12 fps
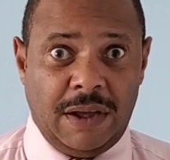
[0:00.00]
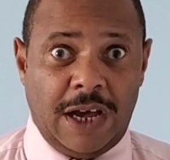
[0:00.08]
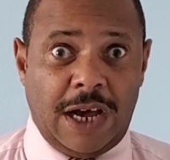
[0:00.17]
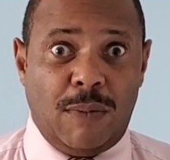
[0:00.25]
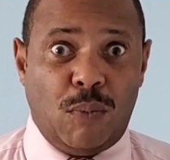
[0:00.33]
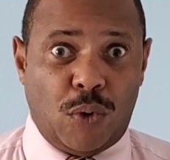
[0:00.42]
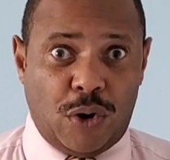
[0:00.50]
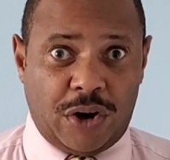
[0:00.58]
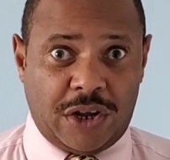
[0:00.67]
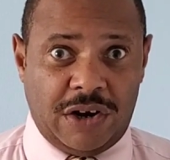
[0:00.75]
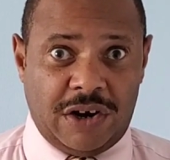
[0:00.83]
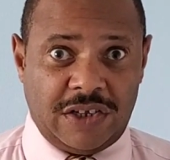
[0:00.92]
I'm
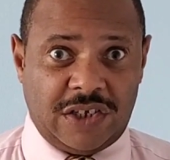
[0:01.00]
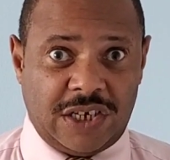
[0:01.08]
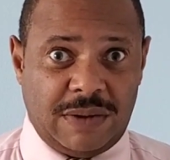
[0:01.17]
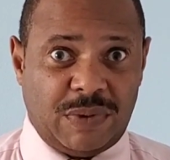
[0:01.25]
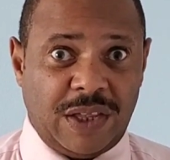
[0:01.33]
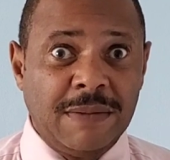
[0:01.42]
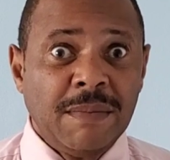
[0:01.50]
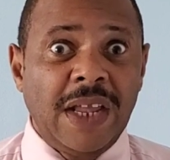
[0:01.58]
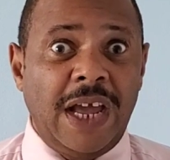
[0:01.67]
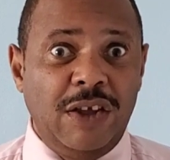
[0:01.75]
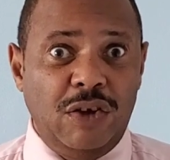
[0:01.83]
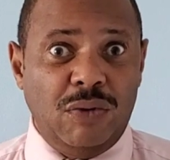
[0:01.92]
working on something,"
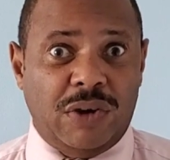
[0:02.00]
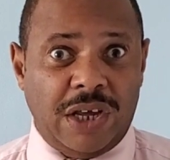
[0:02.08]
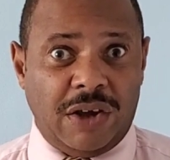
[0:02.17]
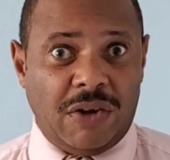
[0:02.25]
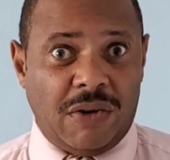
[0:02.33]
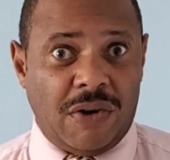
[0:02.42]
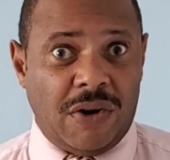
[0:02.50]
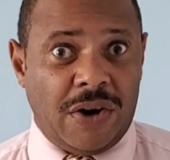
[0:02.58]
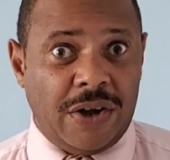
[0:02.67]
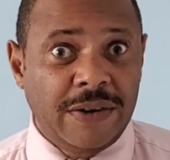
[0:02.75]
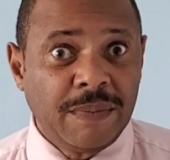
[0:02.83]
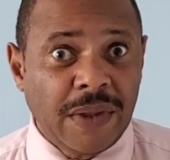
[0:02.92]
and you can go
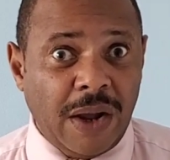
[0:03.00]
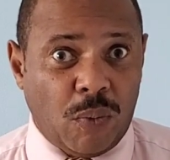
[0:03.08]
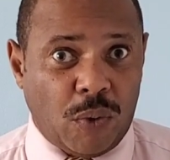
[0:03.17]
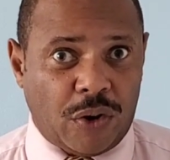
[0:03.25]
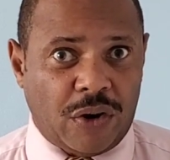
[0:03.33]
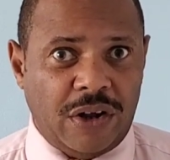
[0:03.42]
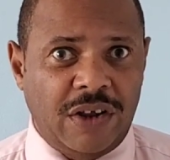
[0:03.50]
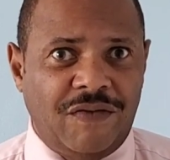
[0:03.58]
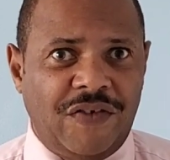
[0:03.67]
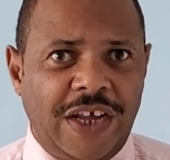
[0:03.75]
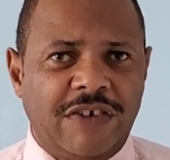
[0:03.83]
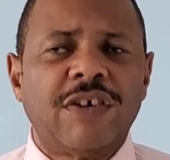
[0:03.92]
on and work on your
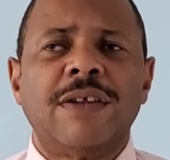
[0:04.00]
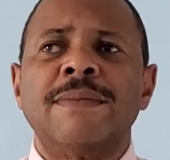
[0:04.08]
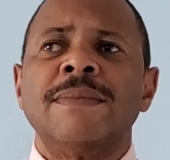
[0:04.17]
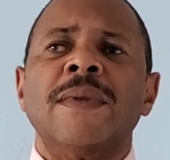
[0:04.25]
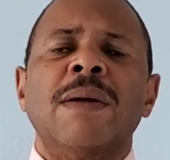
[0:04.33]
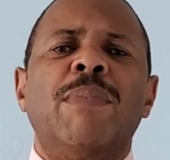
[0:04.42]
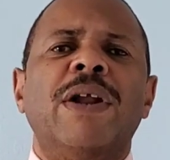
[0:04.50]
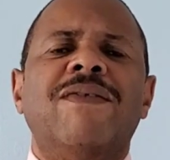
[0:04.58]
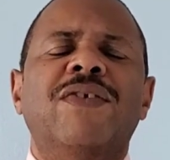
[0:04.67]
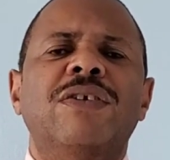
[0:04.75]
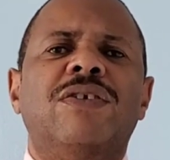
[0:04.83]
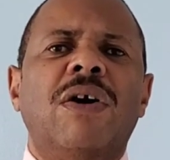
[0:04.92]
vision. But
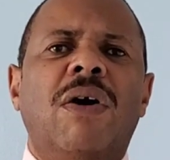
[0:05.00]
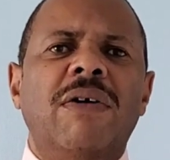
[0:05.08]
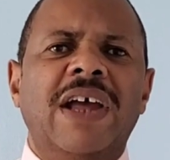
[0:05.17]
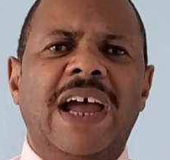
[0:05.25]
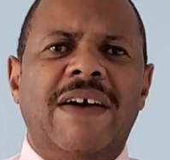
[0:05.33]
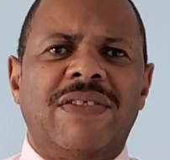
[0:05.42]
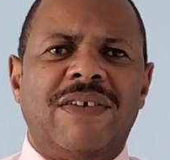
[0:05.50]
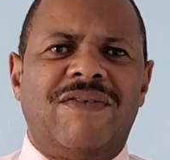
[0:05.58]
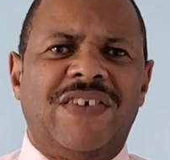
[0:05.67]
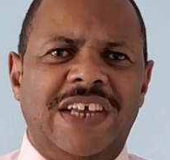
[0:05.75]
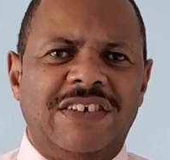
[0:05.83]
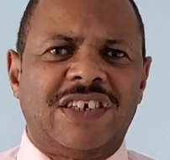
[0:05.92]
if you don't have the
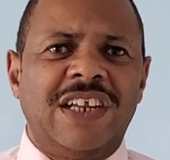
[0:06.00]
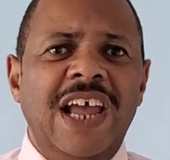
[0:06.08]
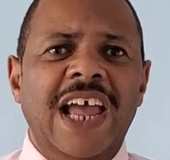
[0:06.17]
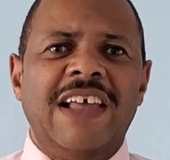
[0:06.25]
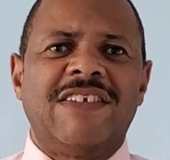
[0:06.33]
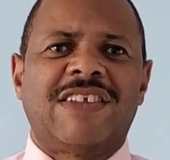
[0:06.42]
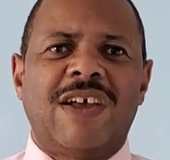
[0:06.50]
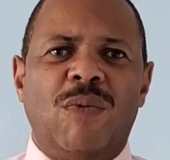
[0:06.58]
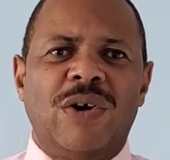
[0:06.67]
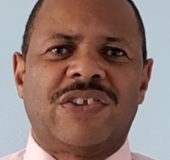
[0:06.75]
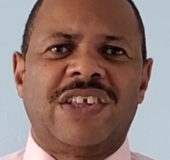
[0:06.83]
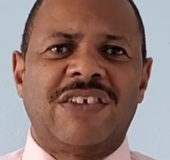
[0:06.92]
vision and
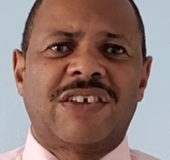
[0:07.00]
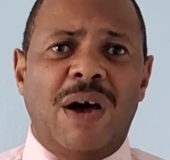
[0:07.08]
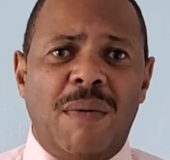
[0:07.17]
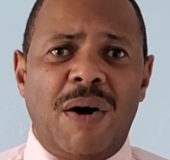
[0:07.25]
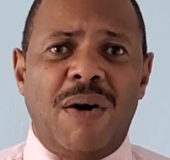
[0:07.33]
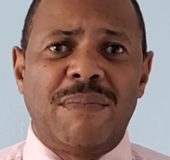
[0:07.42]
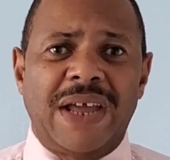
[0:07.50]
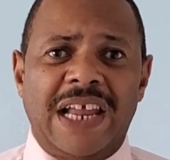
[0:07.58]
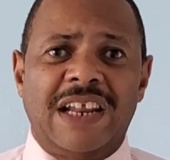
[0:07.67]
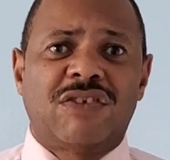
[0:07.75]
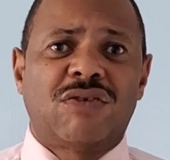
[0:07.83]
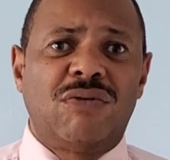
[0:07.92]
someone says, "Come on, man,
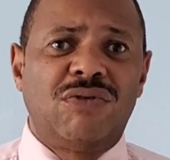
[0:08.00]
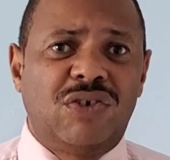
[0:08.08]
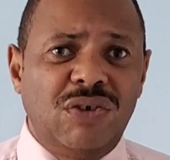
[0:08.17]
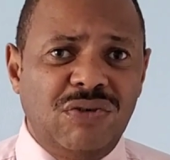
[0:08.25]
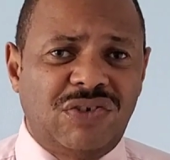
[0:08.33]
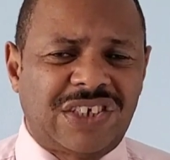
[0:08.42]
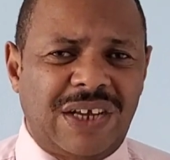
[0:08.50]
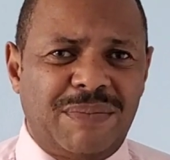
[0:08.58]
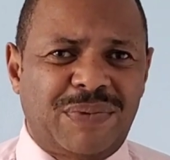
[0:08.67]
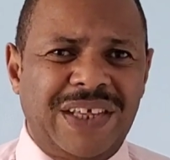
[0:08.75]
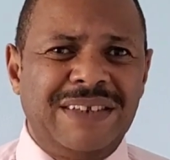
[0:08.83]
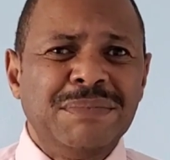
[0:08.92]
let's go do
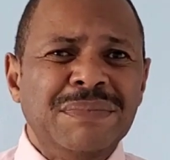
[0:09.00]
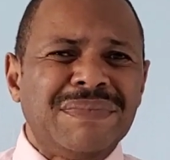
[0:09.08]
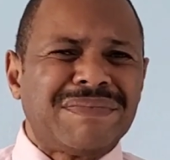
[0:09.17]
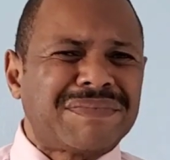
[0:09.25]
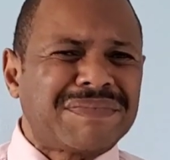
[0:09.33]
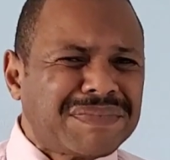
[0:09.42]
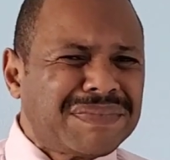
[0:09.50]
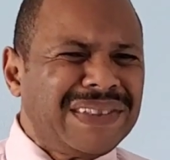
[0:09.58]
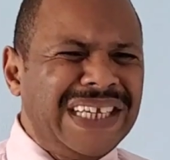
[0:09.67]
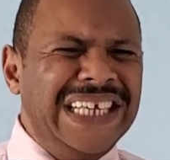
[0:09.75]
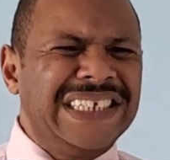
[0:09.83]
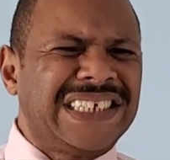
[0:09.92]
something,"
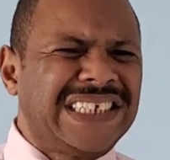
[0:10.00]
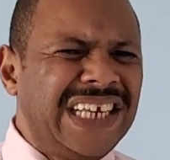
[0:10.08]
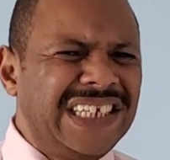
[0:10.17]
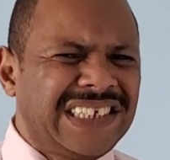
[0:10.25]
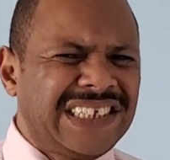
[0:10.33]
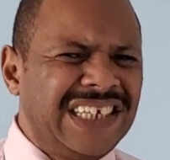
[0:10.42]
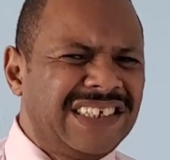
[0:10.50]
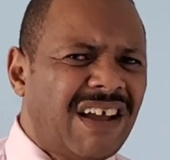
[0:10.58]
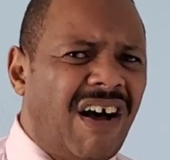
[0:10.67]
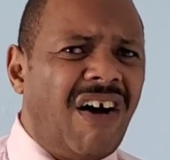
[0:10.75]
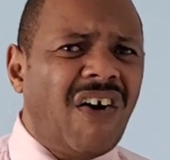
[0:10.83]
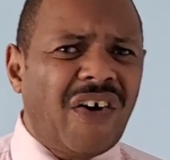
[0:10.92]
it's
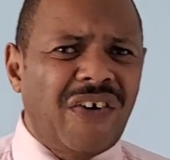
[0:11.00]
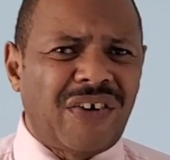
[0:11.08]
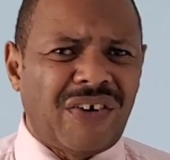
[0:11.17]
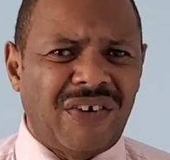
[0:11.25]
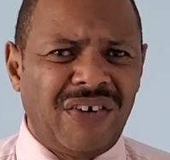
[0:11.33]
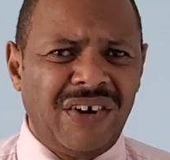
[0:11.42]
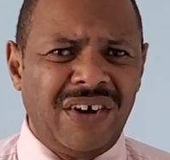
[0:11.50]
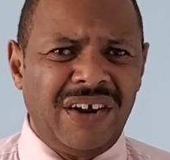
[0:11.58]
harder.